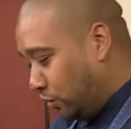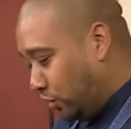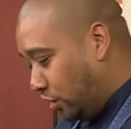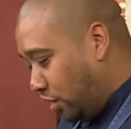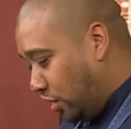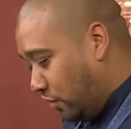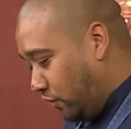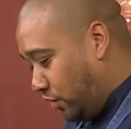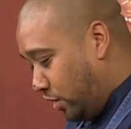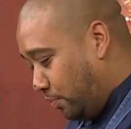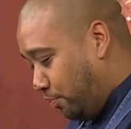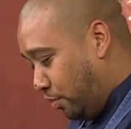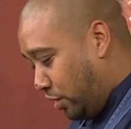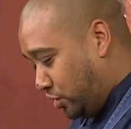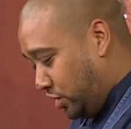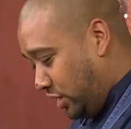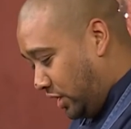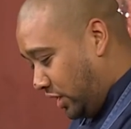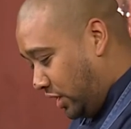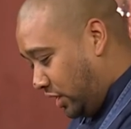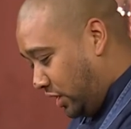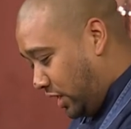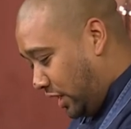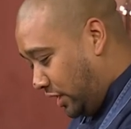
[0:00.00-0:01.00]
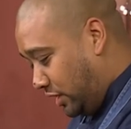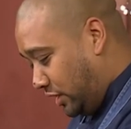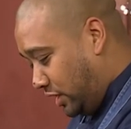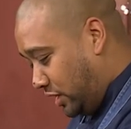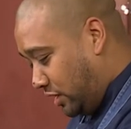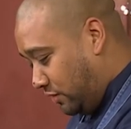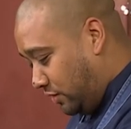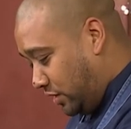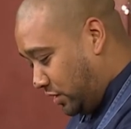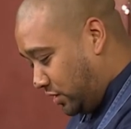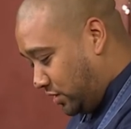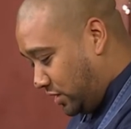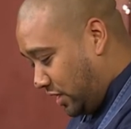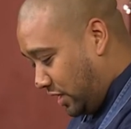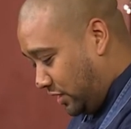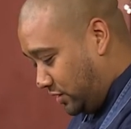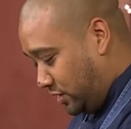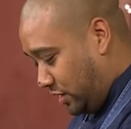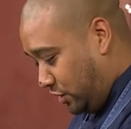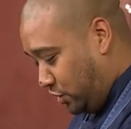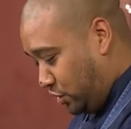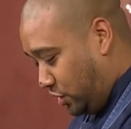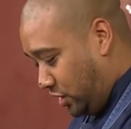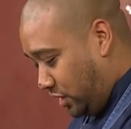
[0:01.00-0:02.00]
hold it over the pot so you get an idea of the
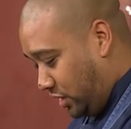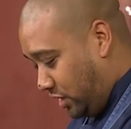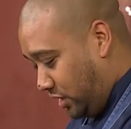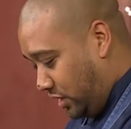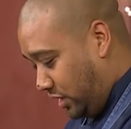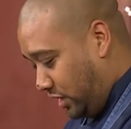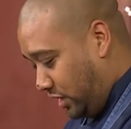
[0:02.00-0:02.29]
size that you're going